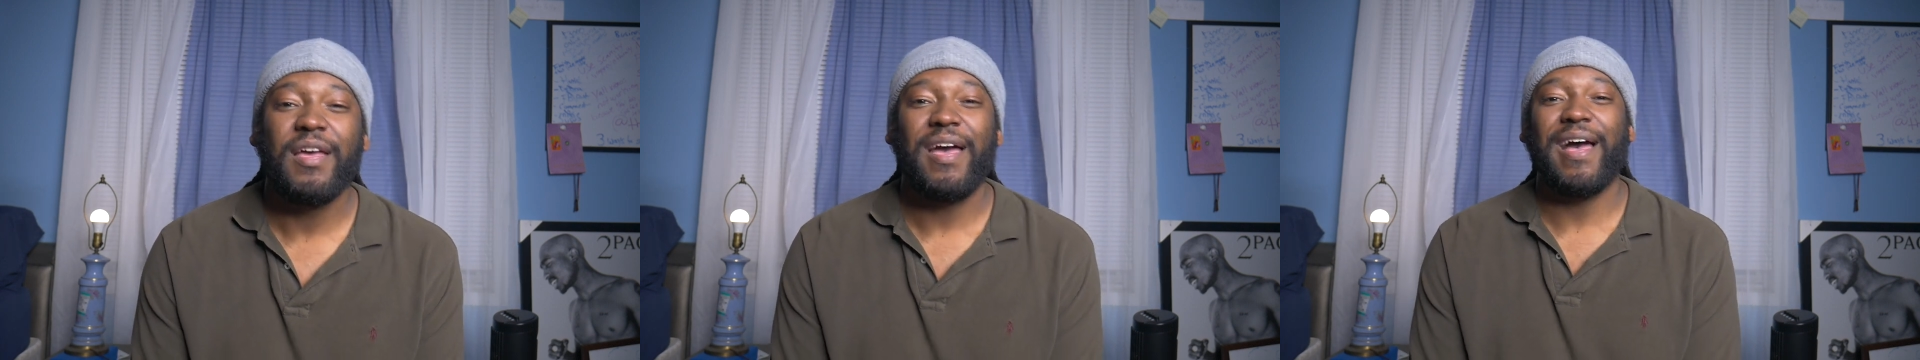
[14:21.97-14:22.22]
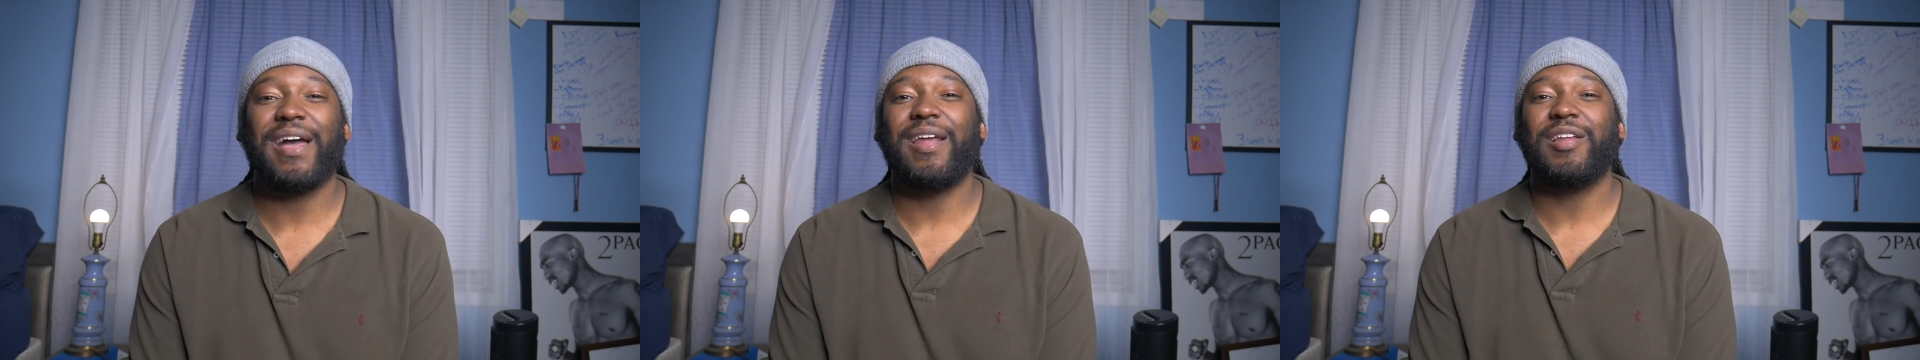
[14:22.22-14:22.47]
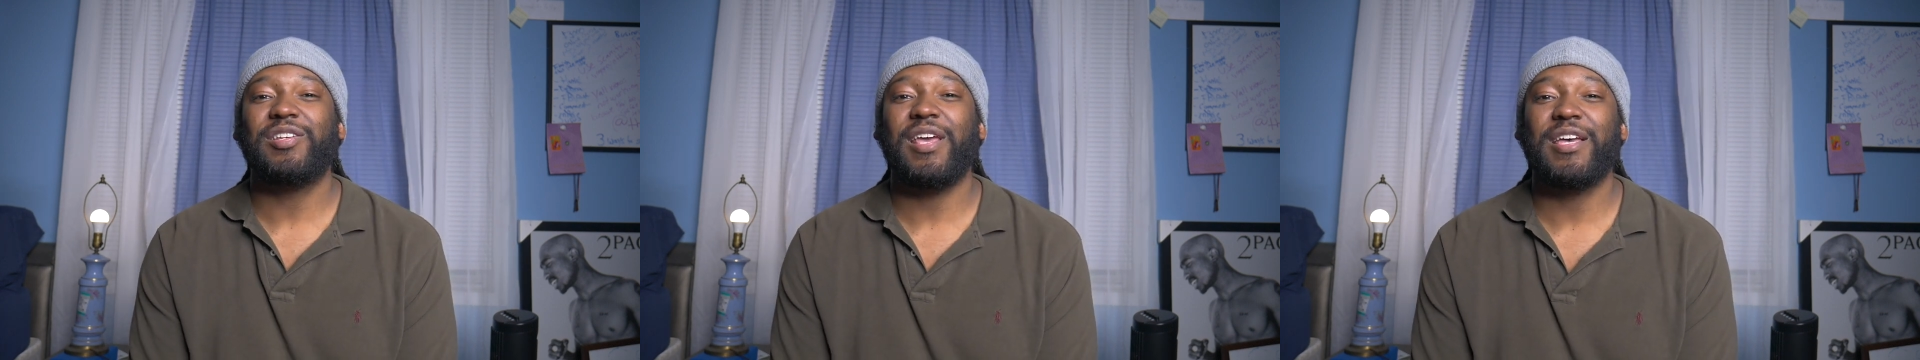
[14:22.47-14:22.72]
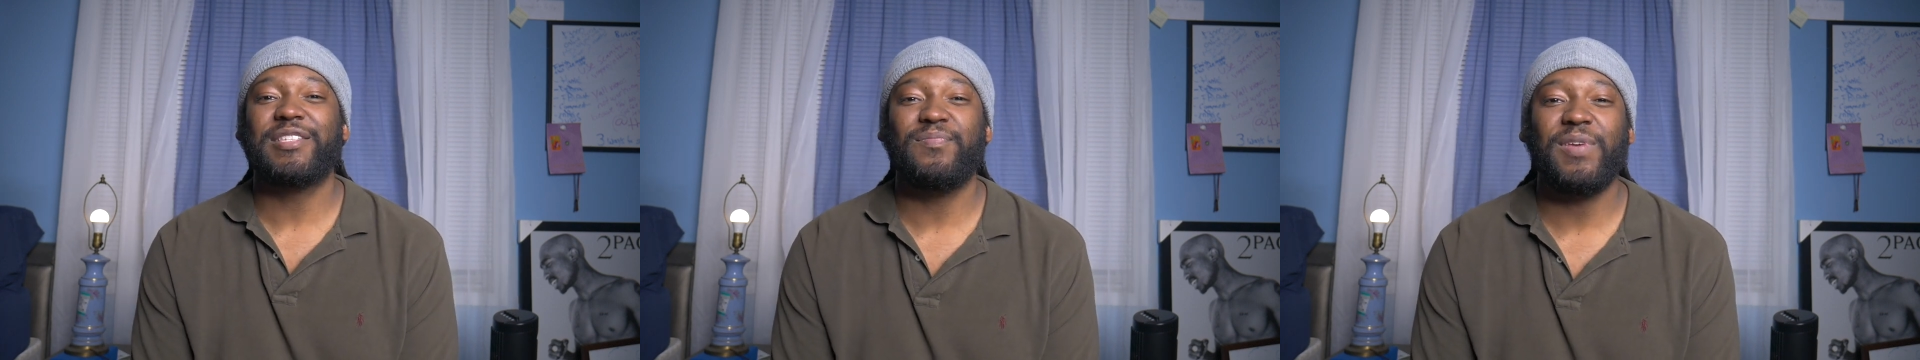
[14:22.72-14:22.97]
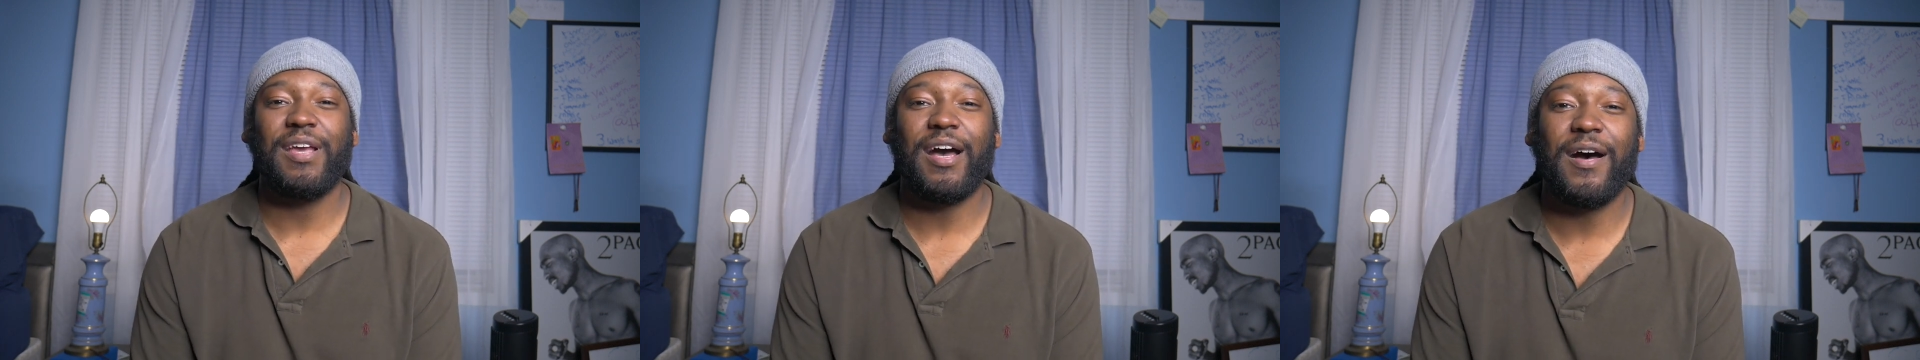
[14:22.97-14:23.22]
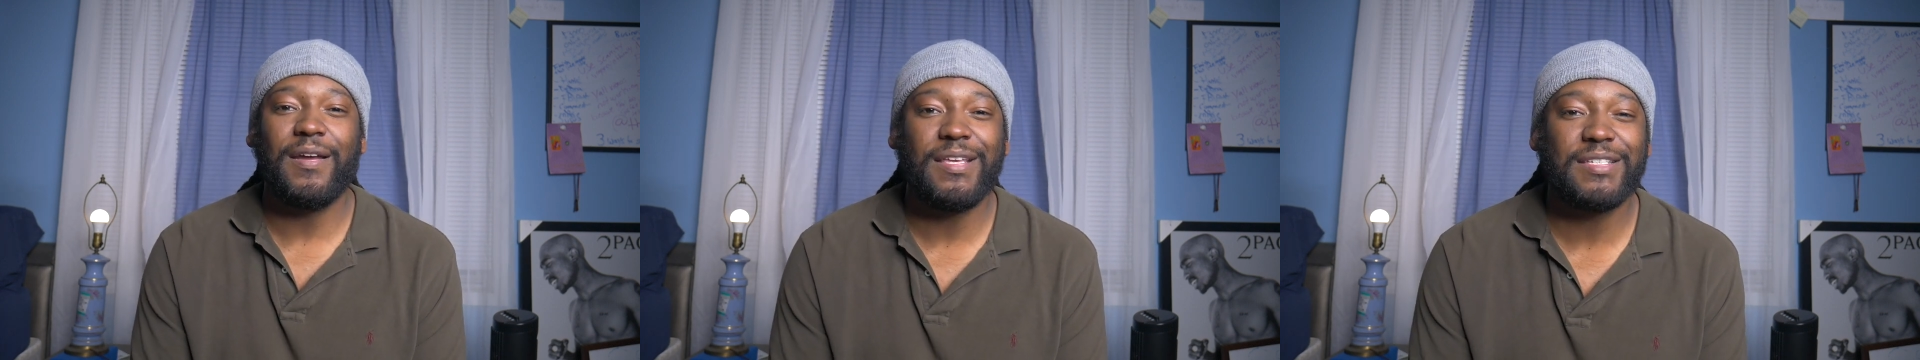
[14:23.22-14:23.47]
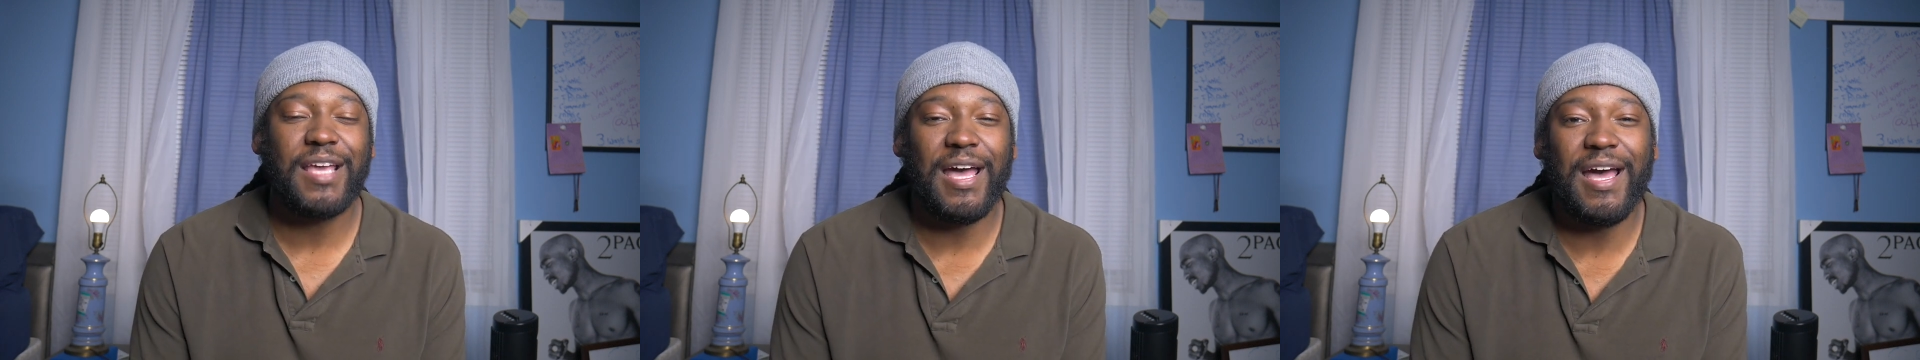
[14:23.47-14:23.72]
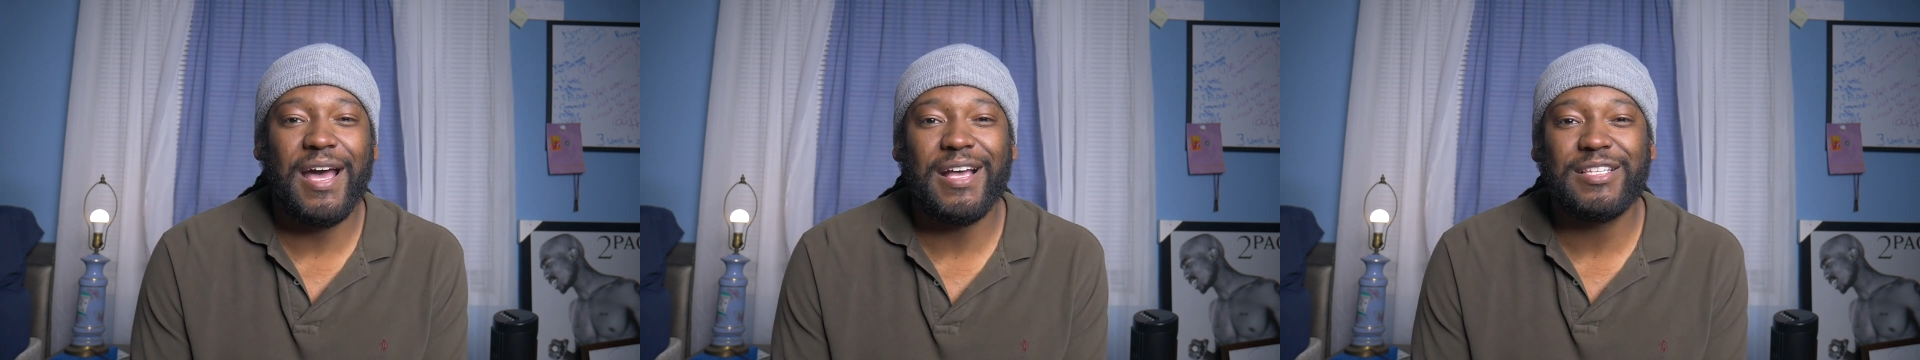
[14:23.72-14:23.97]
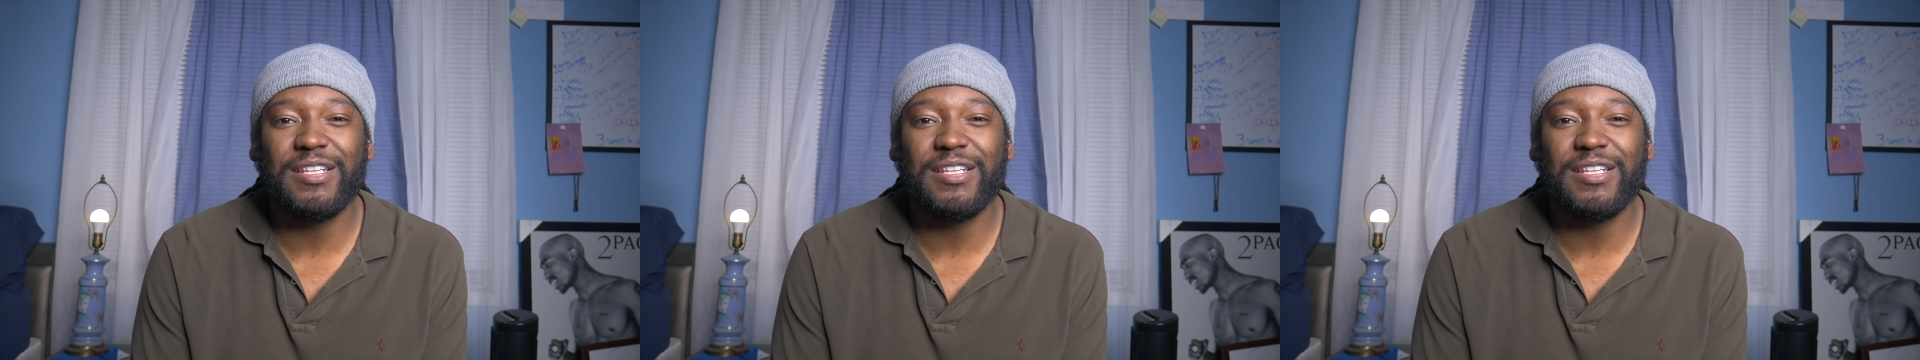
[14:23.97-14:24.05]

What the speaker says: I got a chance to meet all these guys,